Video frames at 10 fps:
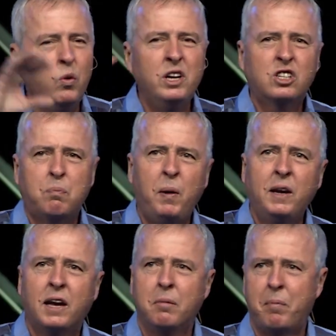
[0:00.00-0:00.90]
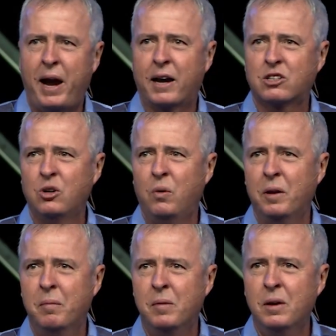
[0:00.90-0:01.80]
we speak it back to Him.
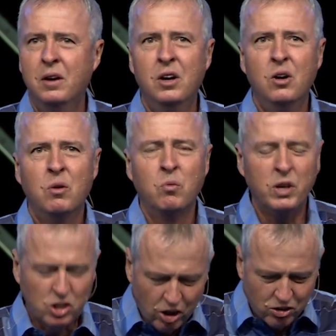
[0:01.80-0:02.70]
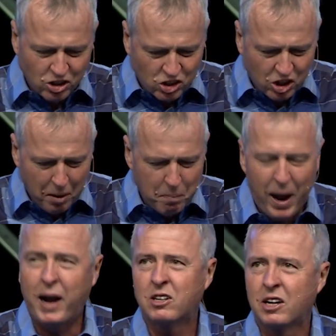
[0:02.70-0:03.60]
When we start to say
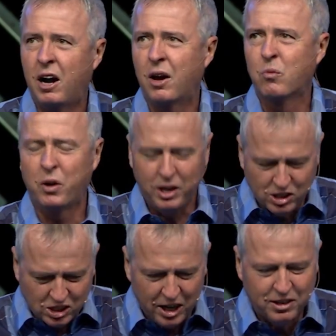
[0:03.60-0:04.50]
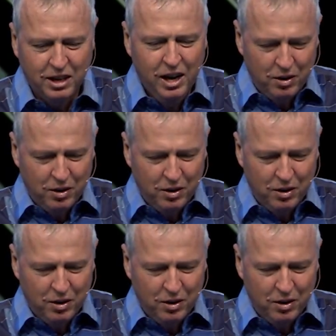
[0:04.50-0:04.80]
back to God what He said,